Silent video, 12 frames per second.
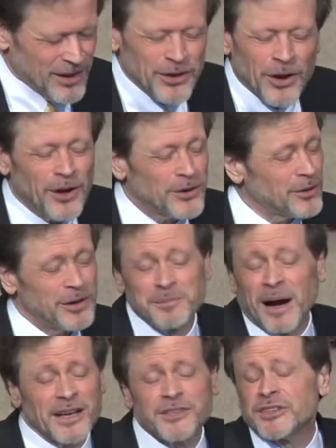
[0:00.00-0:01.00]

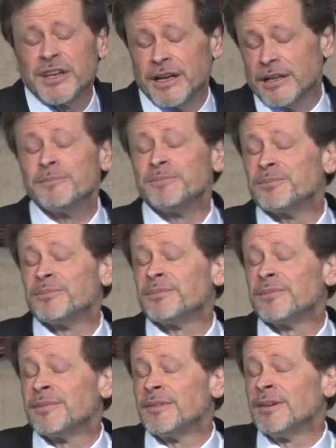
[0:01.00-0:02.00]
conquering my sin
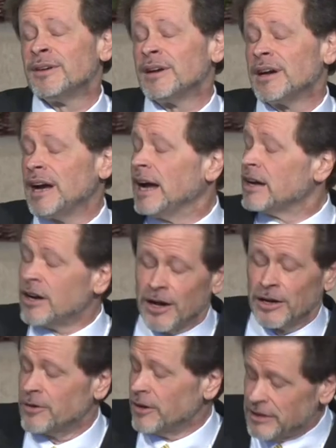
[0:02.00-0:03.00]
and
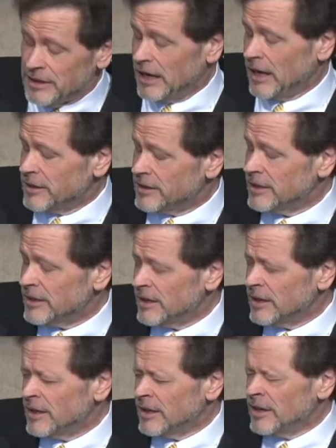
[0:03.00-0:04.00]
conquering death.
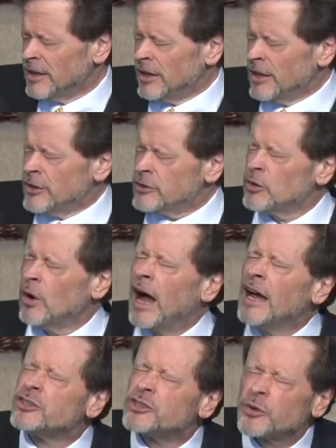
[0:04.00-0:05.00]
So
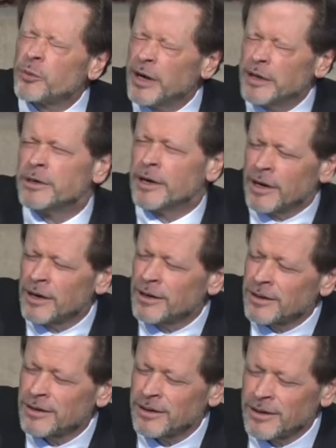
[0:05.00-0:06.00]
I surrender
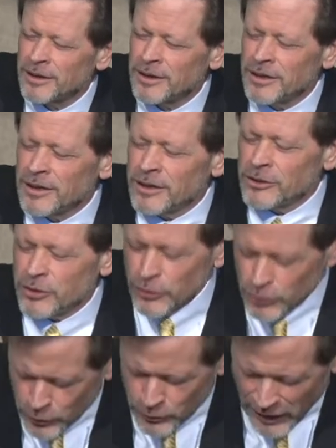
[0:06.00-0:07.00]

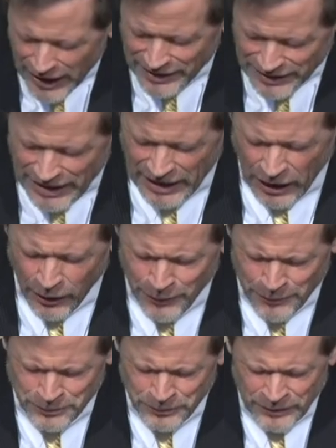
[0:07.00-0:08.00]
to you right now.
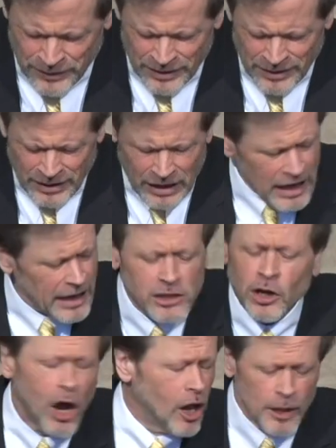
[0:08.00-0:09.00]

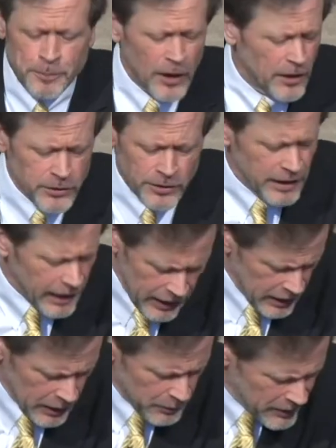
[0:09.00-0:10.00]
I call upon your
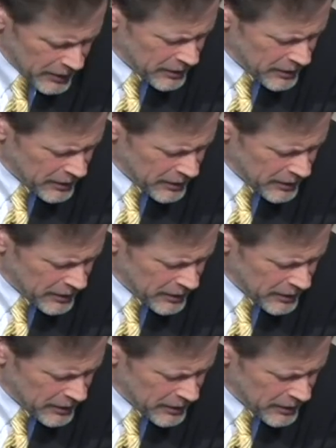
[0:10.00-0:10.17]
name.